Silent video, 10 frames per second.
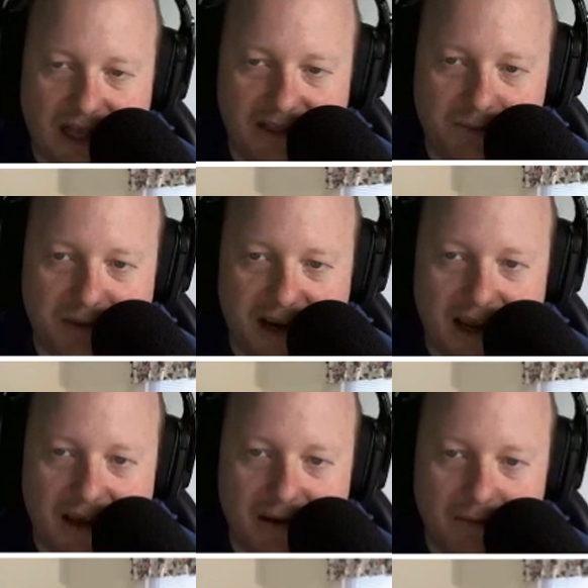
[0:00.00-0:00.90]
That's
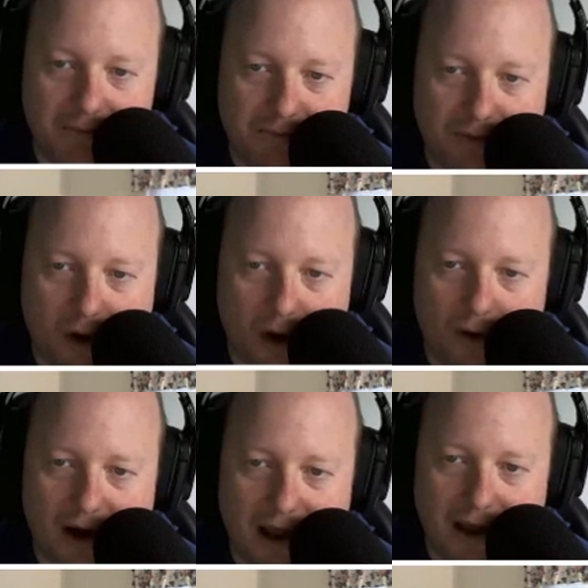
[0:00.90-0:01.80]
being
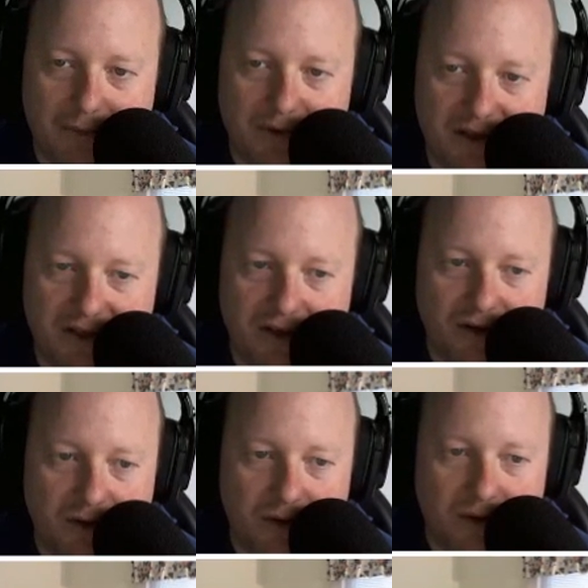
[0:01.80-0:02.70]
programmed
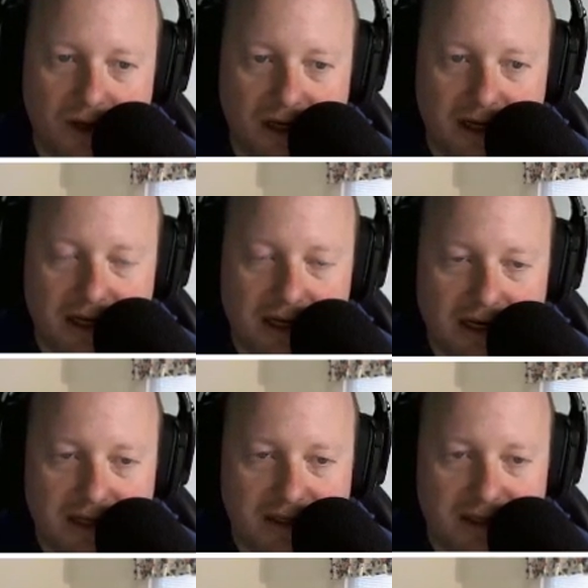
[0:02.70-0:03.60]
to
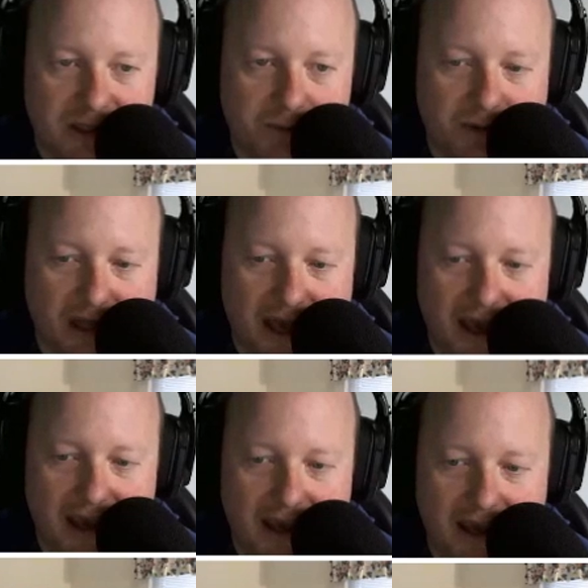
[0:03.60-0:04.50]

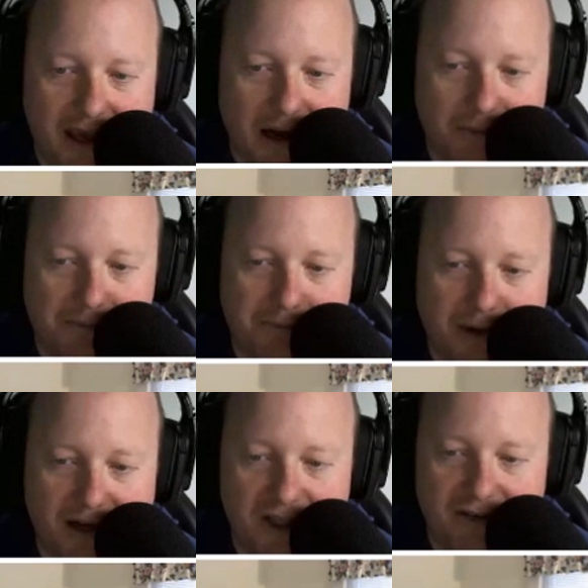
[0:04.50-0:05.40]
display in a
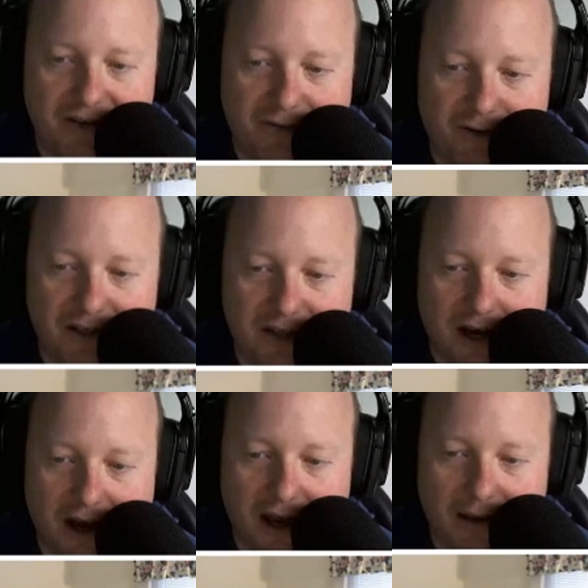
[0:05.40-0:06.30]
bunch of different
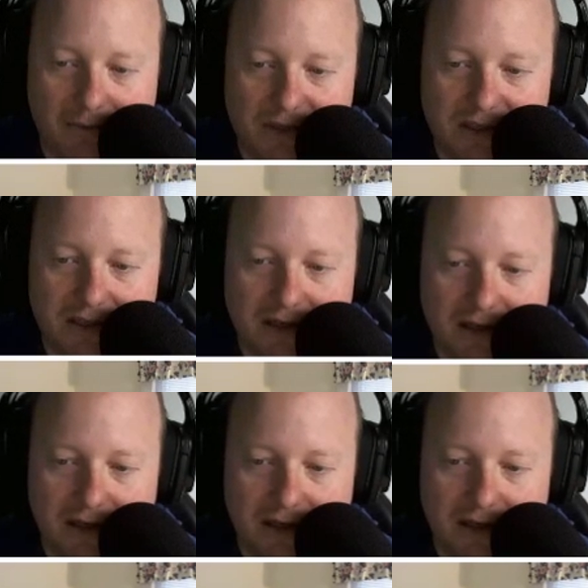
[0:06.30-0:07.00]
times.